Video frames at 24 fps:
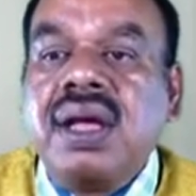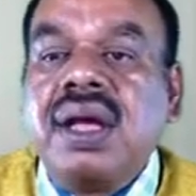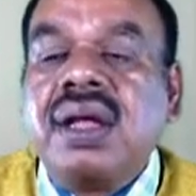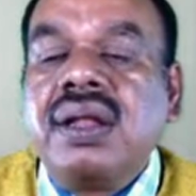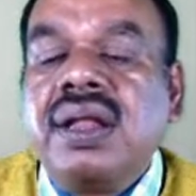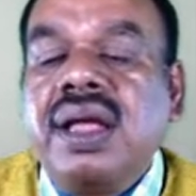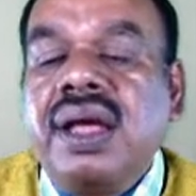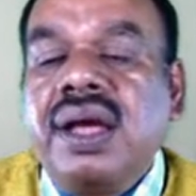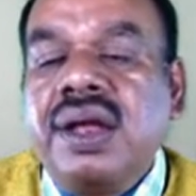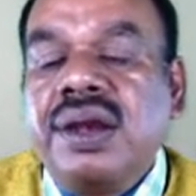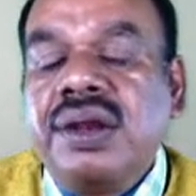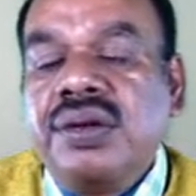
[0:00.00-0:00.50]

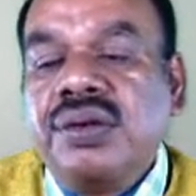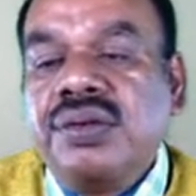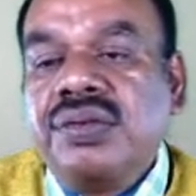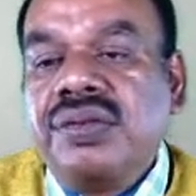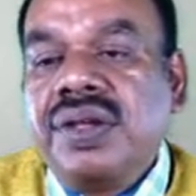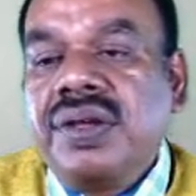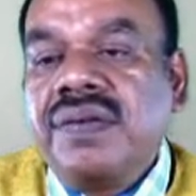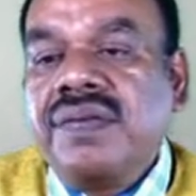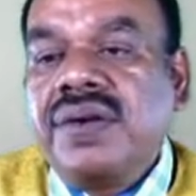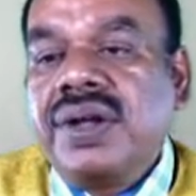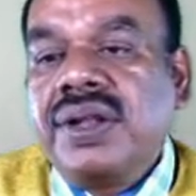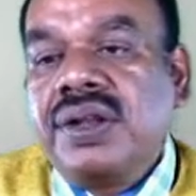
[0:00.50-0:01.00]
they are
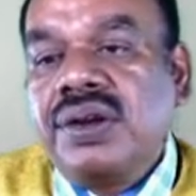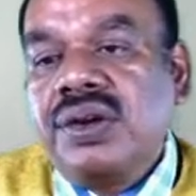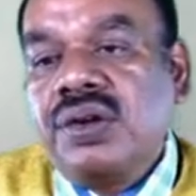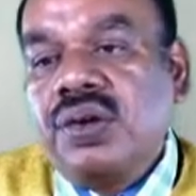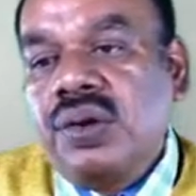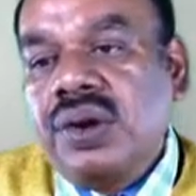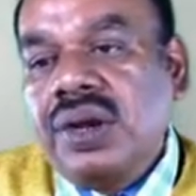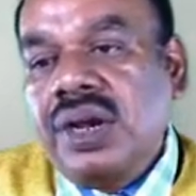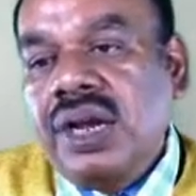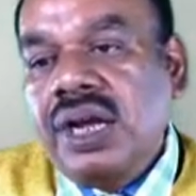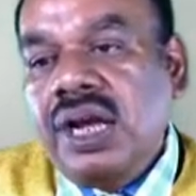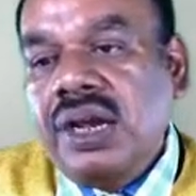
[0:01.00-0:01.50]
using for the
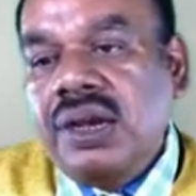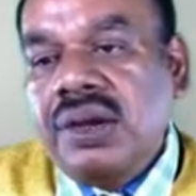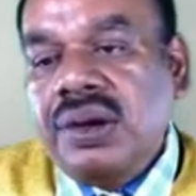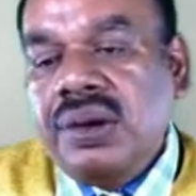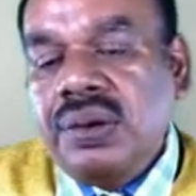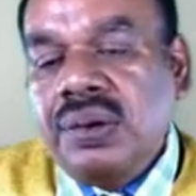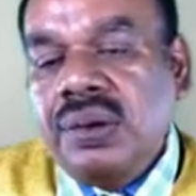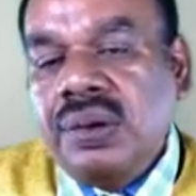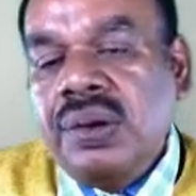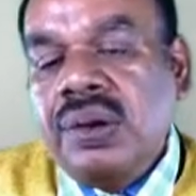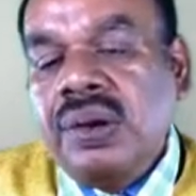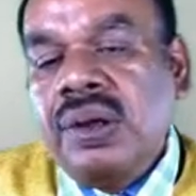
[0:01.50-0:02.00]
total
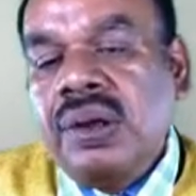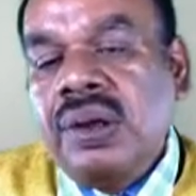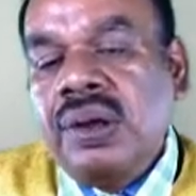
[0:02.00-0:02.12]
control,